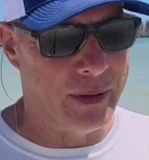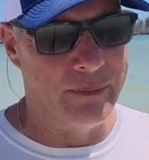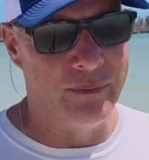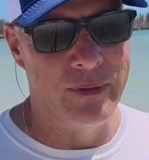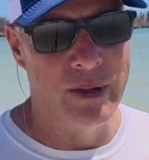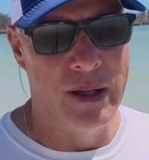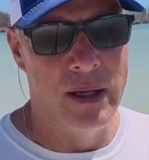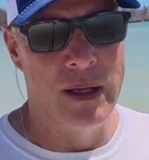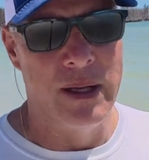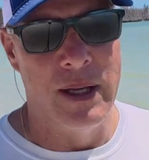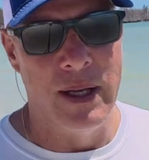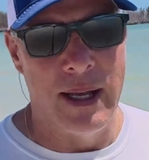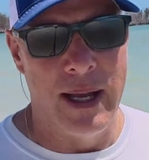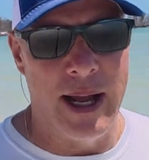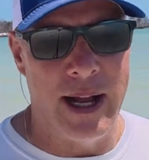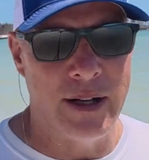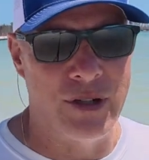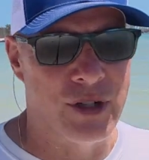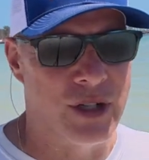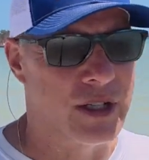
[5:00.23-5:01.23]
And
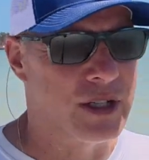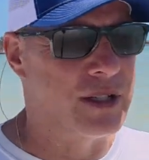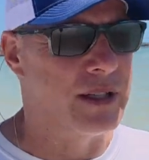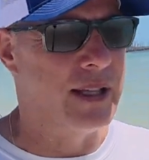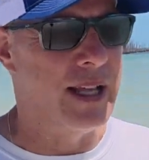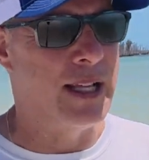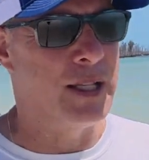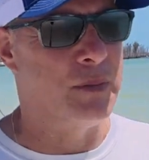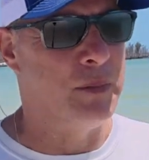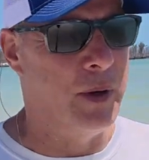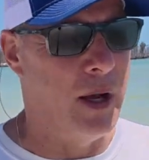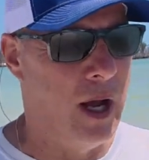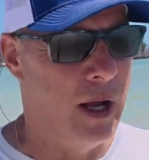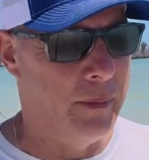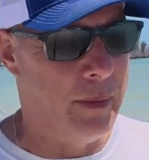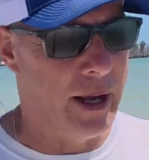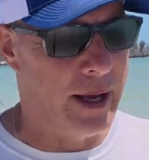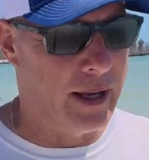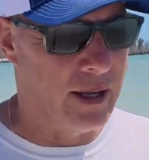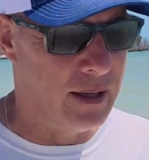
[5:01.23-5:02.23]
that's
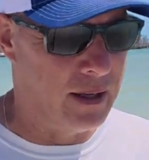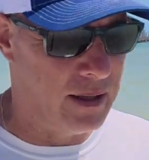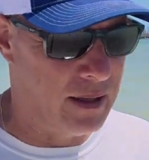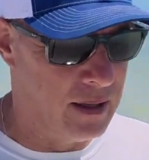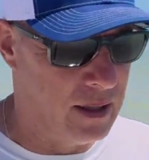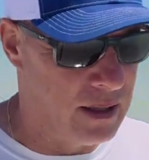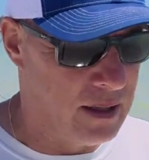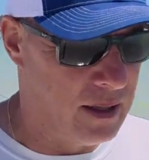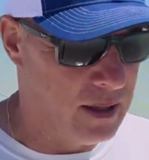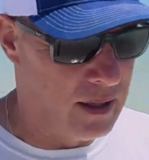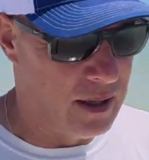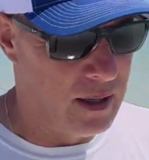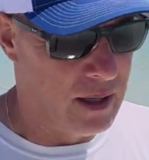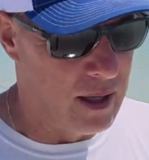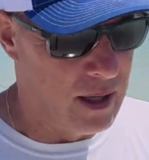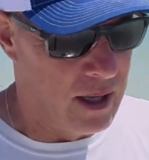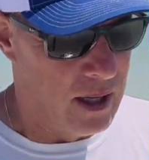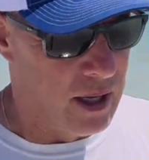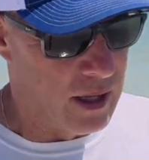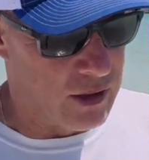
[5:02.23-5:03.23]
beyond
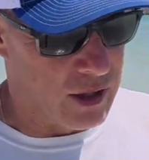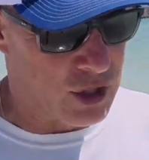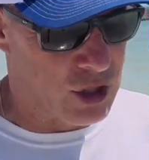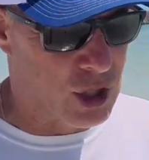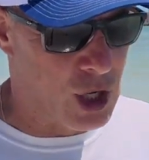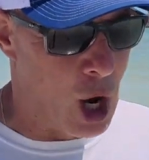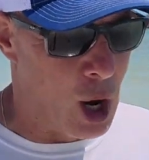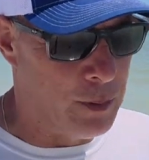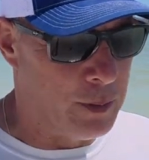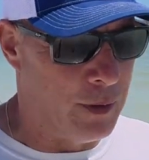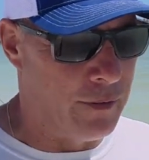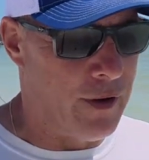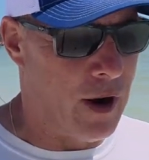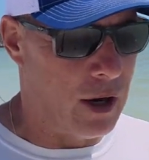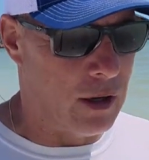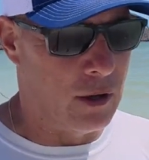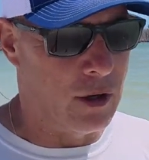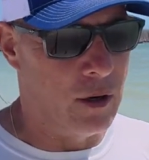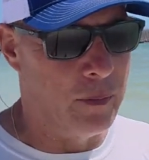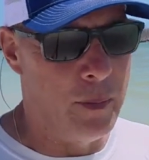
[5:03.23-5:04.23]
the scope of
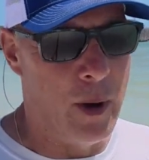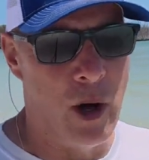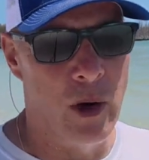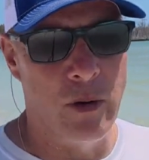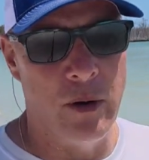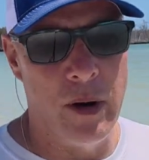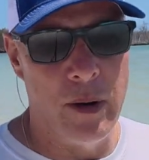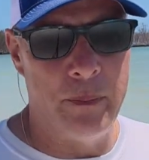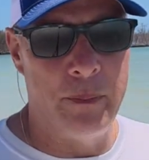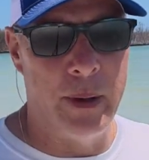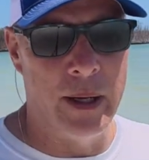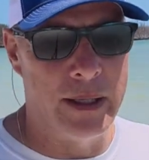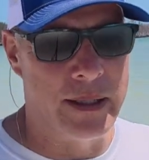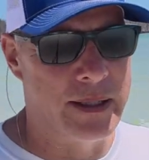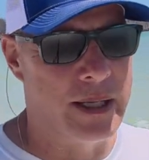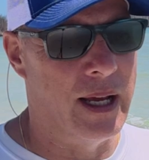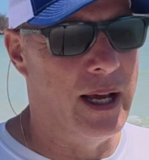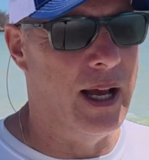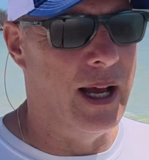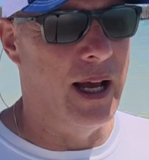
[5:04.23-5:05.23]
our little boat.
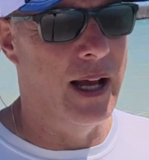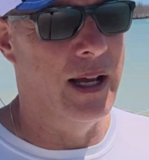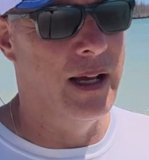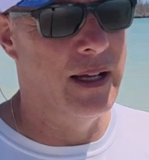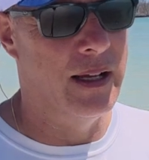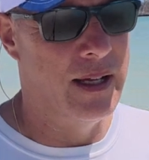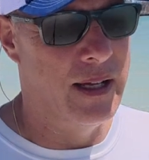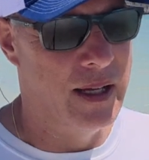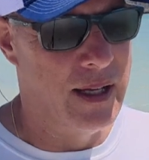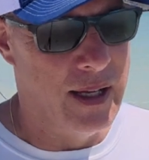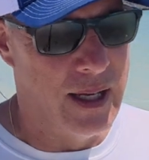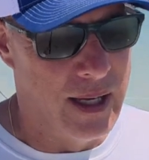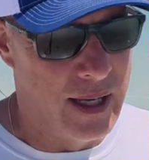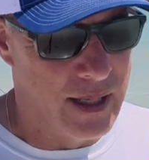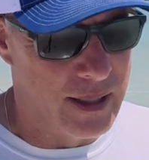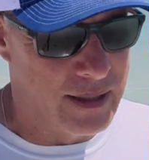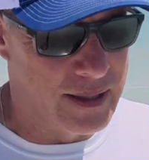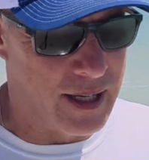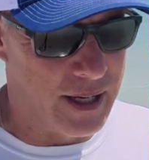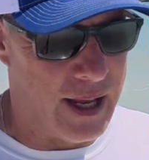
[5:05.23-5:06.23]
But
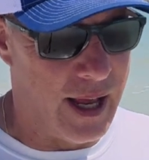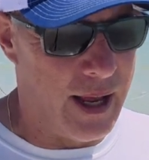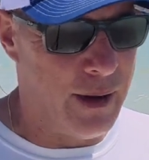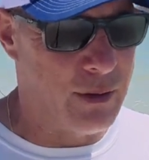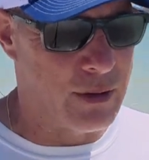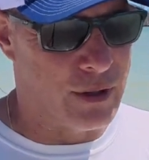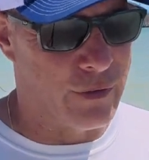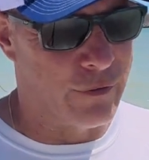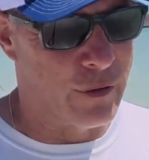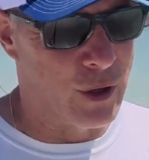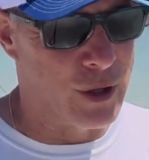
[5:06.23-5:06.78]
today was the